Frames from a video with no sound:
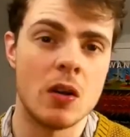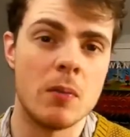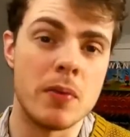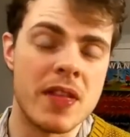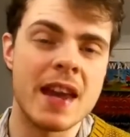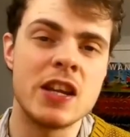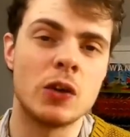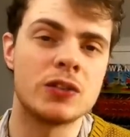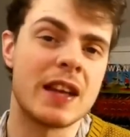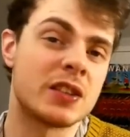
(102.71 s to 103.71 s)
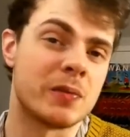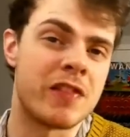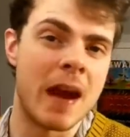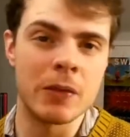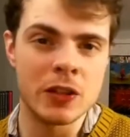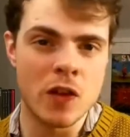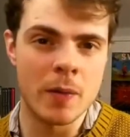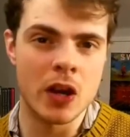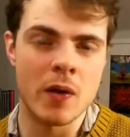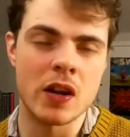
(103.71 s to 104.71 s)
But then he also has some family
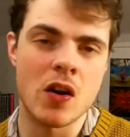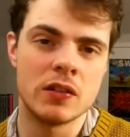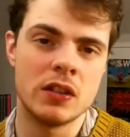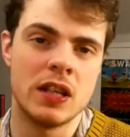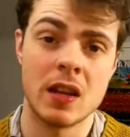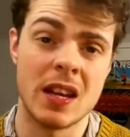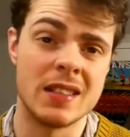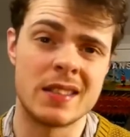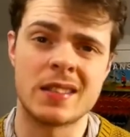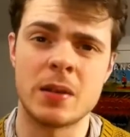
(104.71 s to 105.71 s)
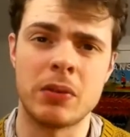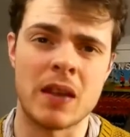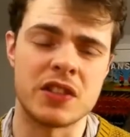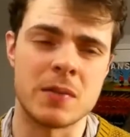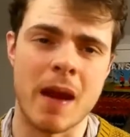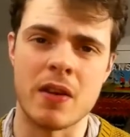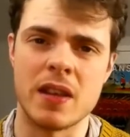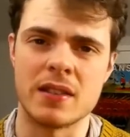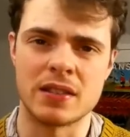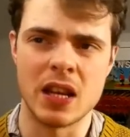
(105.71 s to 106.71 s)
drama going on. His sister plans to marry
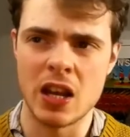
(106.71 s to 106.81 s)
this